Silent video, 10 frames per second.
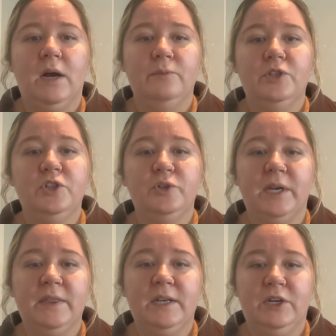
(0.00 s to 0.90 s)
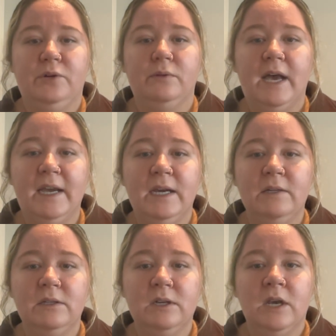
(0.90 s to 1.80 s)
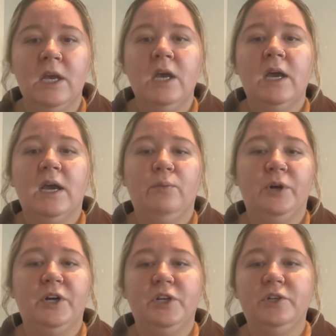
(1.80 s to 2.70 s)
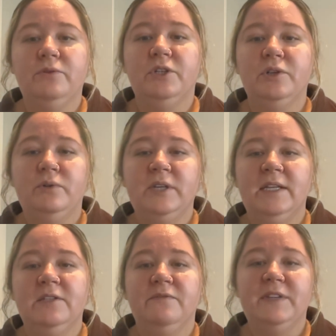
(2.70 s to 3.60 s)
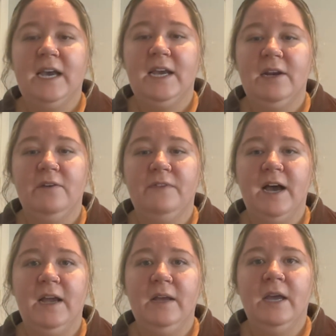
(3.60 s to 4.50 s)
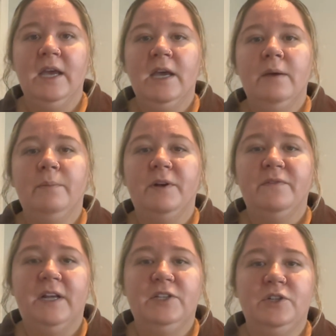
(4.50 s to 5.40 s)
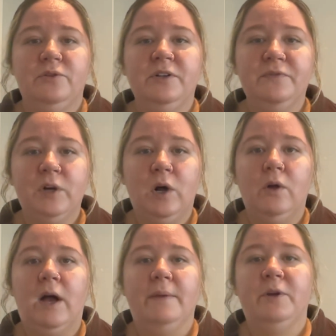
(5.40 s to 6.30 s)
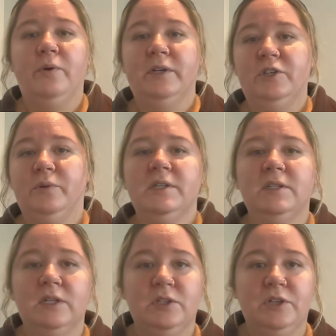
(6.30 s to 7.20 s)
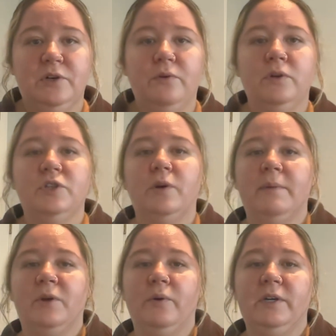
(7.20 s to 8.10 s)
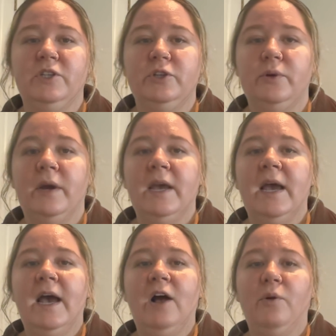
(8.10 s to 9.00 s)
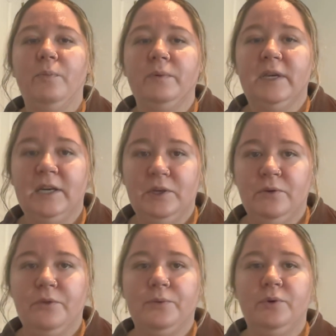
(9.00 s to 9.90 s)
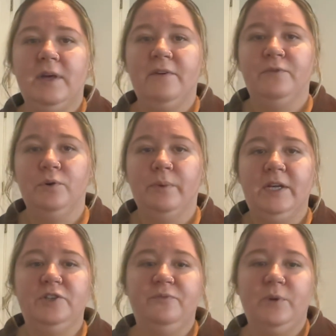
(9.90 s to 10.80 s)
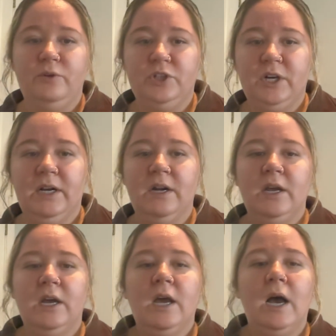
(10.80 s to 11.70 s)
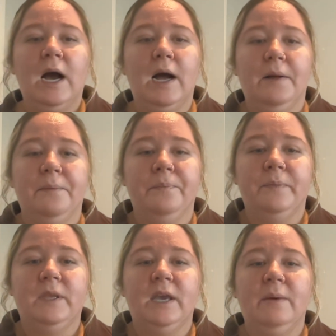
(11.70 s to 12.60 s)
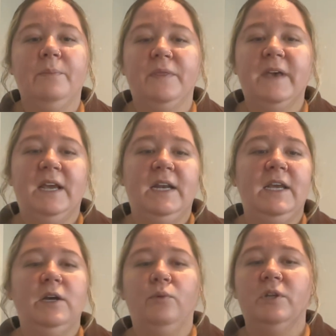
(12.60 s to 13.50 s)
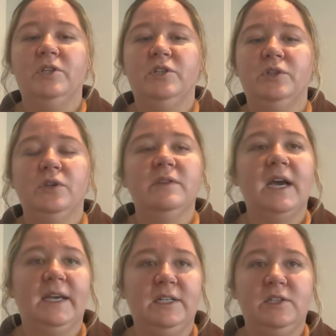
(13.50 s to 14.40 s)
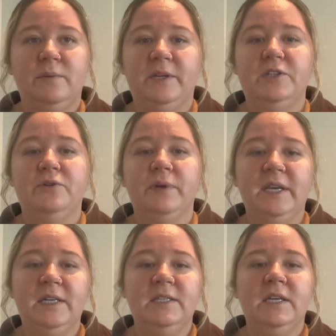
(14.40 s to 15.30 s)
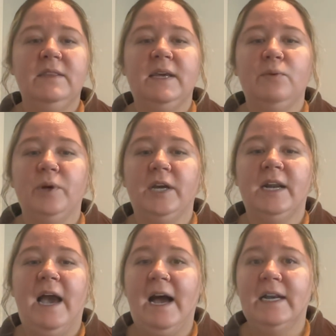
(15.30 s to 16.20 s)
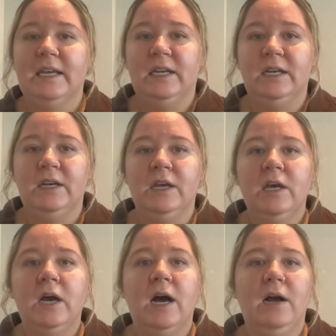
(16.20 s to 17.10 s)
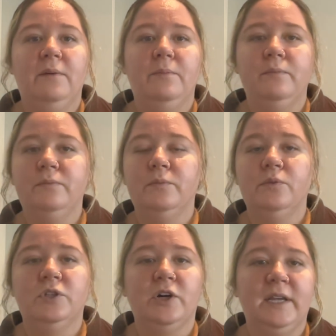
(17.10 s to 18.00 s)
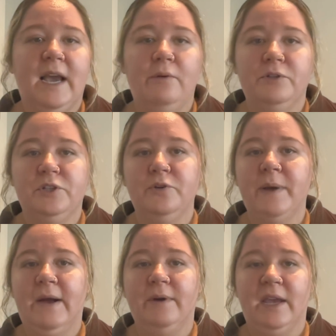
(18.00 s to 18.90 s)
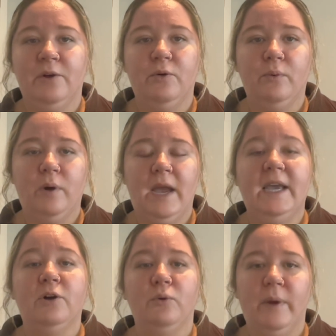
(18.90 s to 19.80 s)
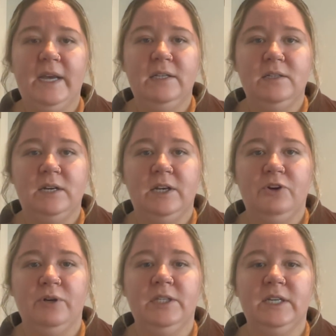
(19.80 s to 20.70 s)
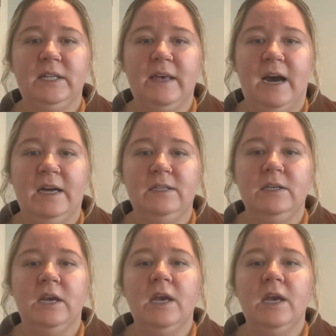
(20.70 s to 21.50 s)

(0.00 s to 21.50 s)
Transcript: to strengthen your legs. And we're going to do 2 sets of 10 of that. But if that's too difficult, I'm going to assist you. So I'm going to help get you through that full range of motion. But then once that gets to be too easy, then we're going to add in starting out with 2-pound ankle weights and increasing that.